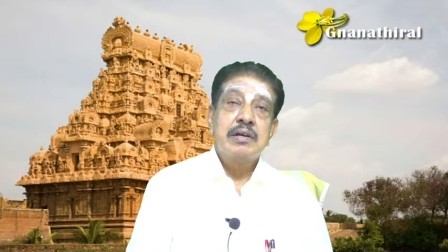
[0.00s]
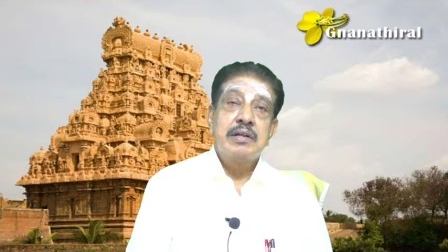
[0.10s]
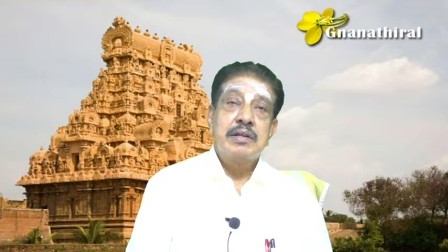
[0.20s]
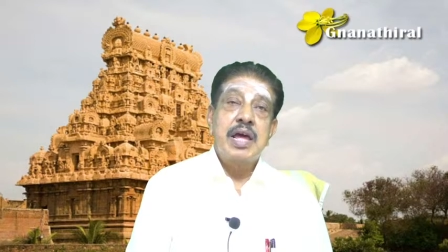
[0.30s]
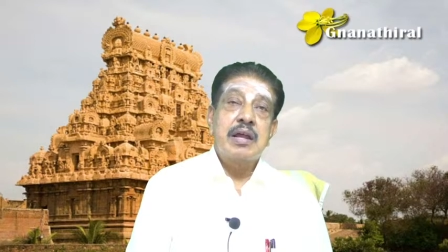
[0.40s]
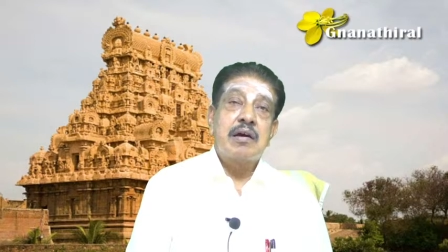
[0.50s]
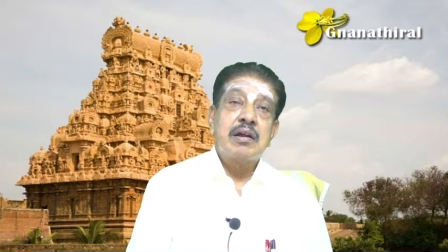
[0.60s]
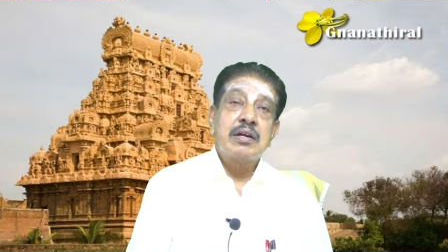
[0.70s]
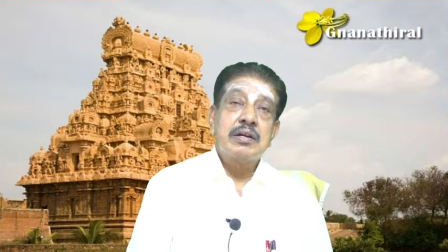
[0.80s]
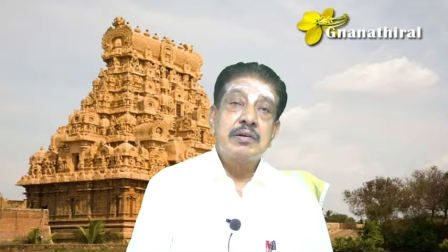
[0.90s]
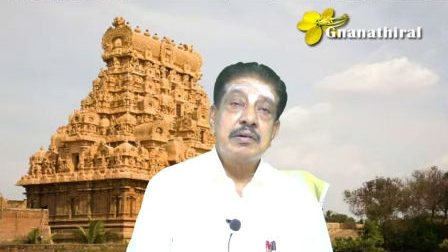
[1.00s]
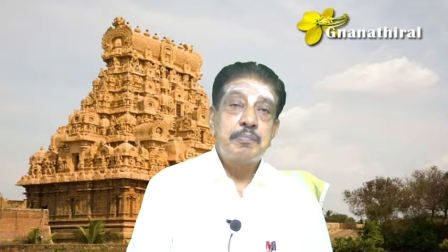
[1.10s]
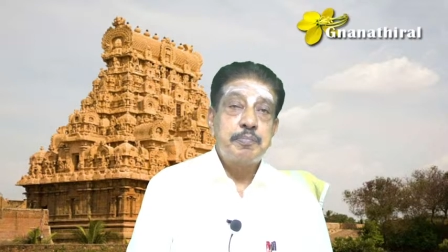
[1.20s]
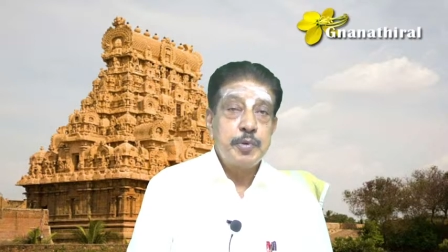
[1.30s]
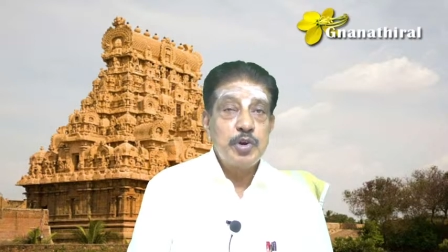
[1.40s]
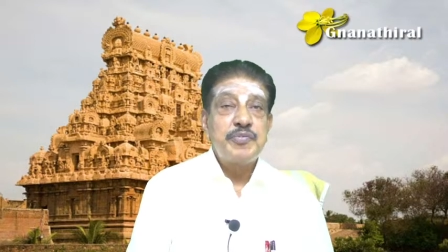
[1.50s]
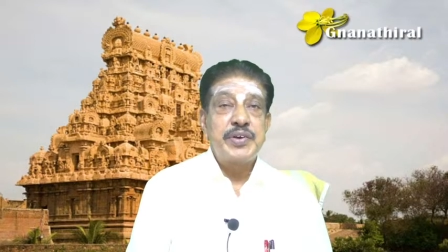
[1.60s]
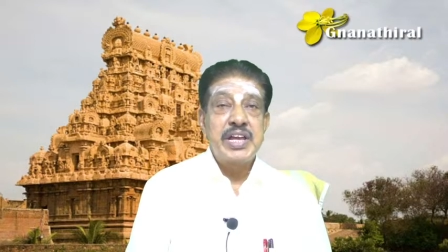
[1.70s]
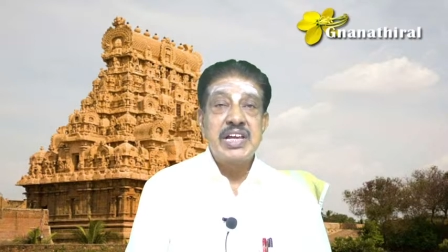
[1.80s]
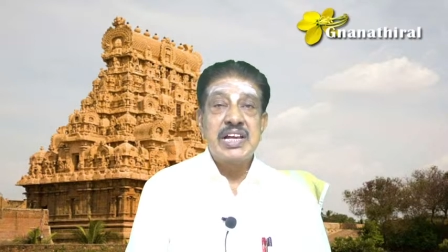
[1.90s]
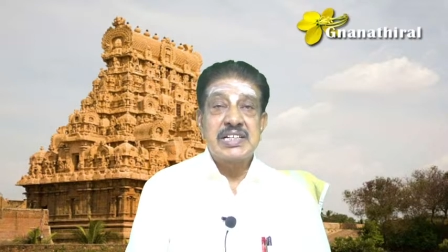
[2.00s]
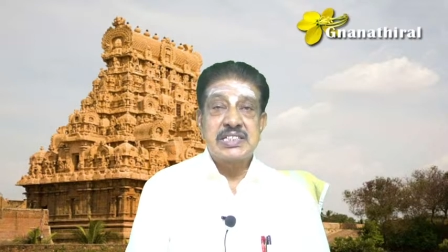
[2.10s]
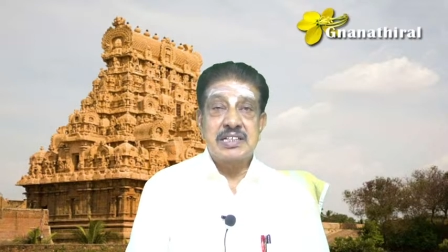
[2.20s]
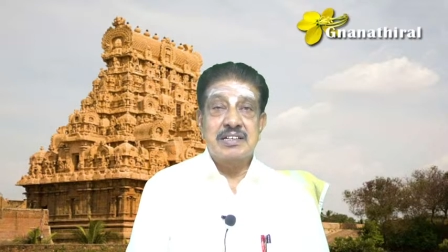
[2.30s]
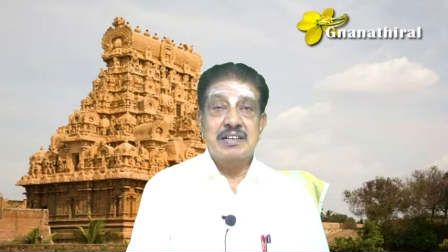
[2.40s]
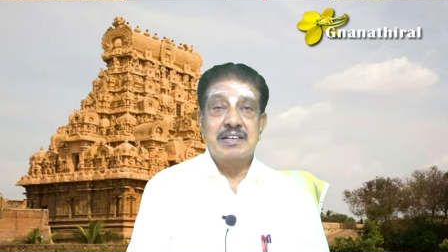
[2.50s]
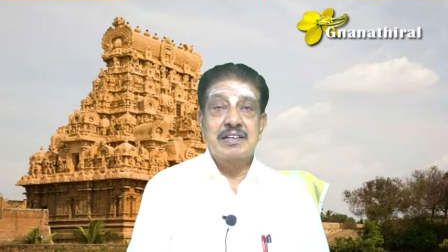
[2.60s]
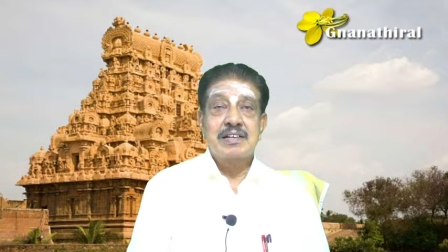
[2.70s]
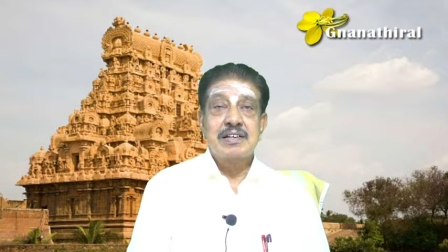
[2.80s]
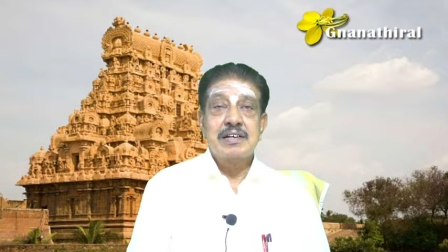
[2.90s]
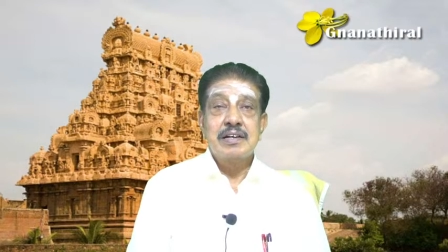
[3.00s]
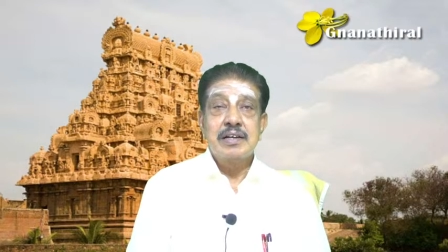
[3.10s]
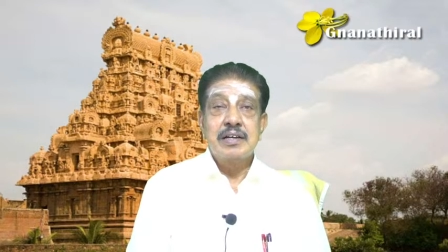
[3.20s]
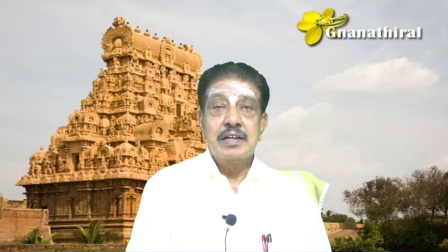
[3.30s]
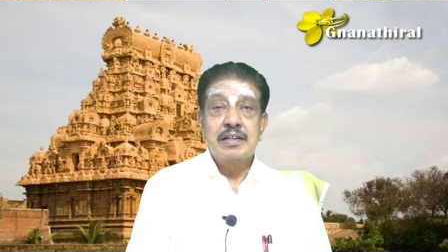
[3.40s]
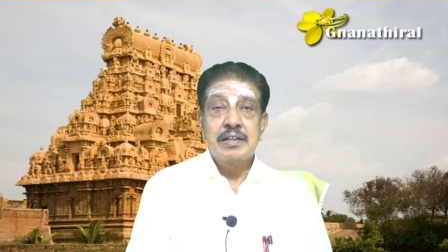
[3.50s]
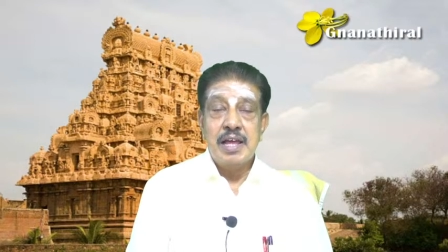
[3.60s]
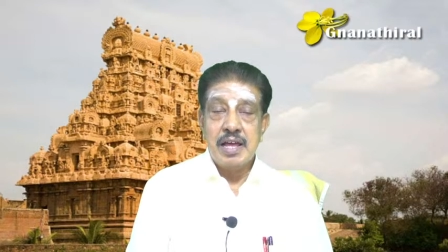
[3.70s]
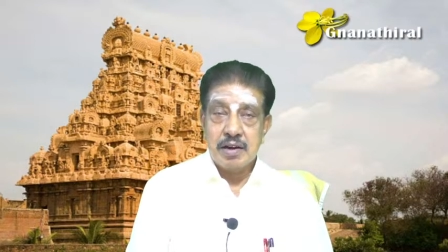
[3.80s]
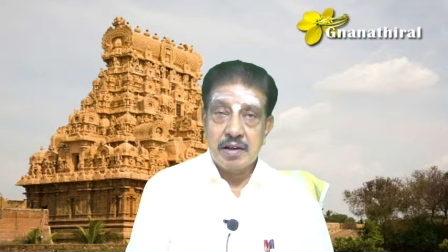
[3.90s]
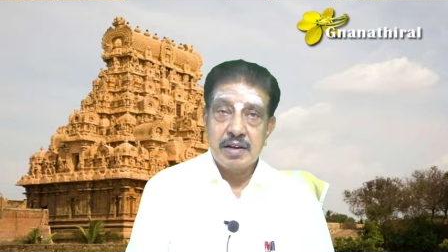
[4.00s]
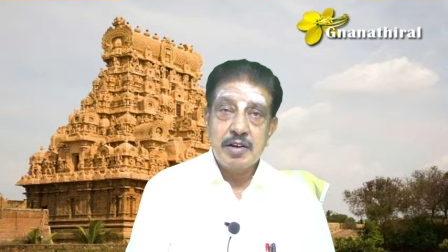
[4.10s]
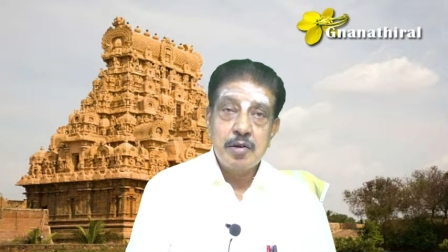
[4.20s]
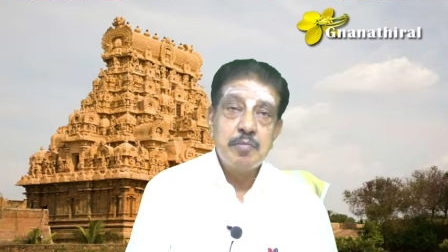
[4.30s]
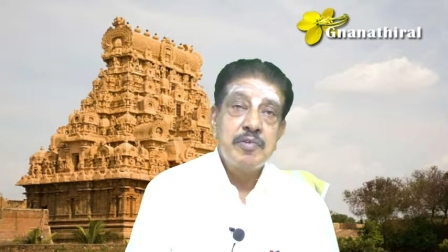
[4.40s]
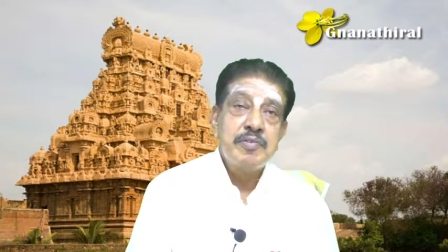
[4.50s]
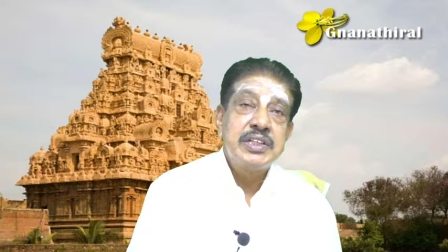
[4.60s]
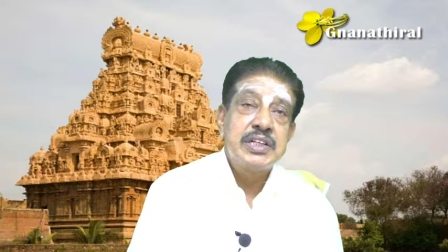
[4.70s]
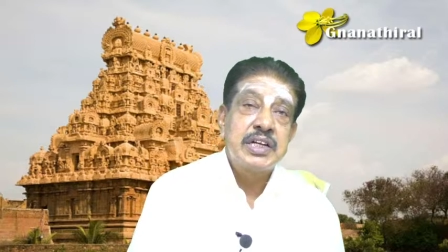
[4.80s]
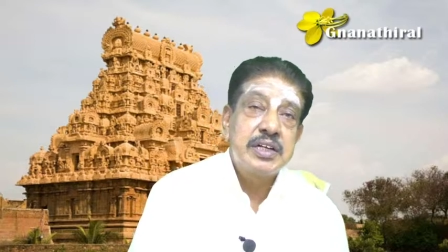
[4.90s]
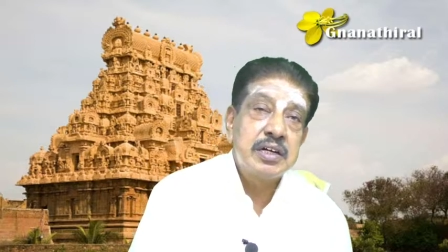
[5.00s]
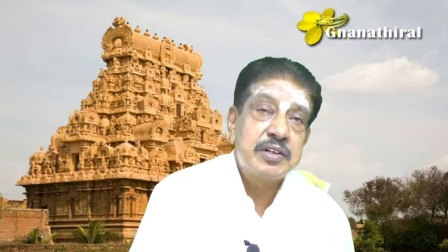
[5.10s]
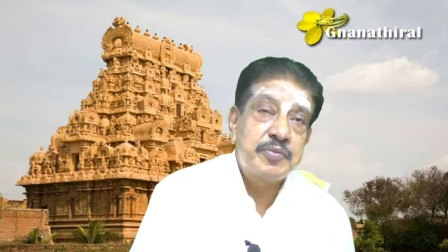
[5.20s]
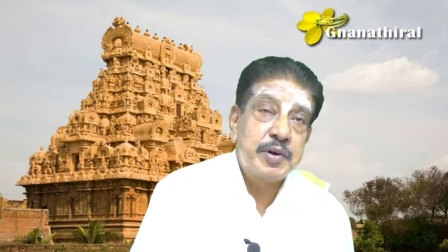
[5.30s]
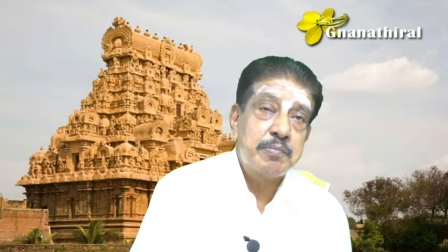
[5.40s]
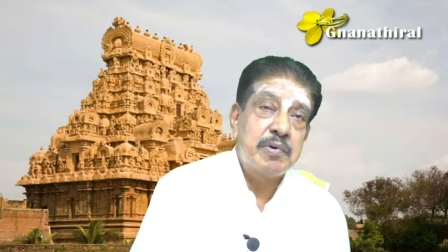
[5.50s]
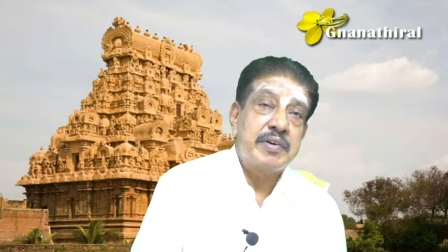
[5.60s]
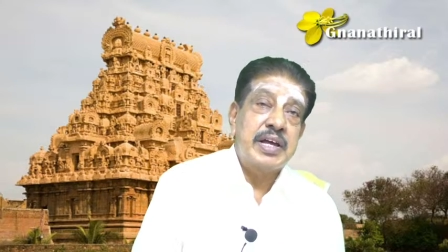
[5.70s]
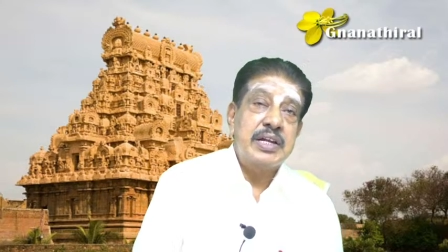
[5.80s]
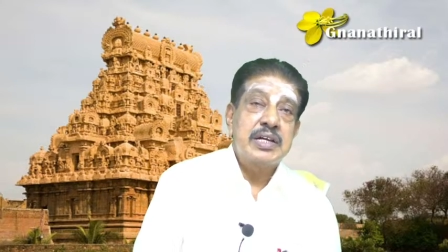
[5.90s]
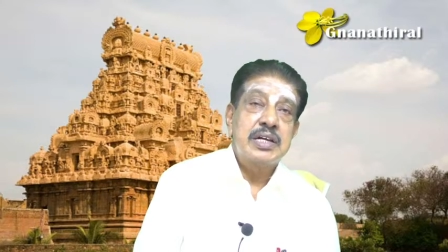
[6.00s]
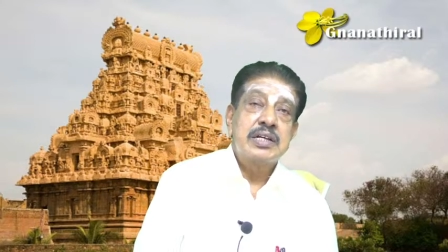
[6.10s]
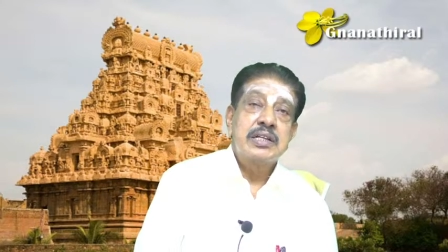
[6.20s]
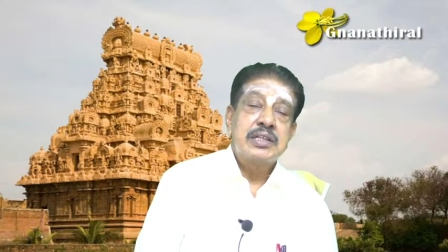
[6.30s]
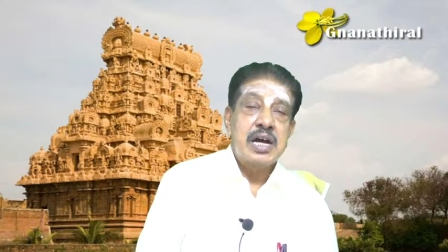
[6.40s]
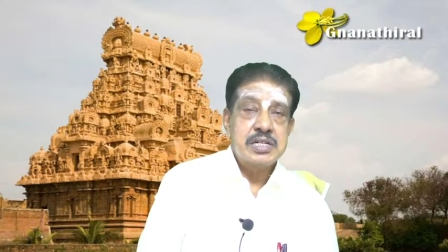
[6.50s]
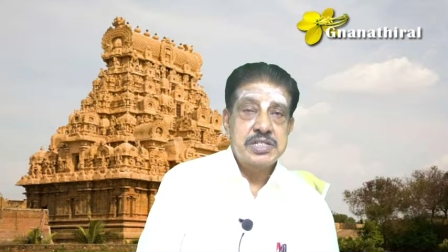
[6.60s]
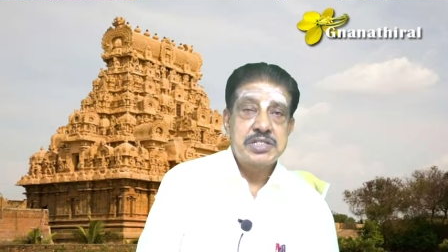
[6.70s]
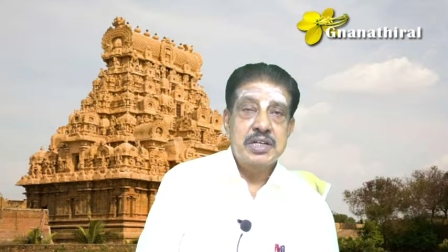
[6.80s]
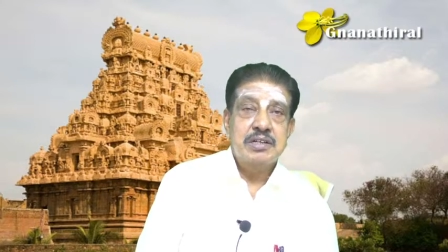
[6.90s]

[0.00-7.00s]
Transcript: They are all purifying us. They are all removing the dirt from our thoughts.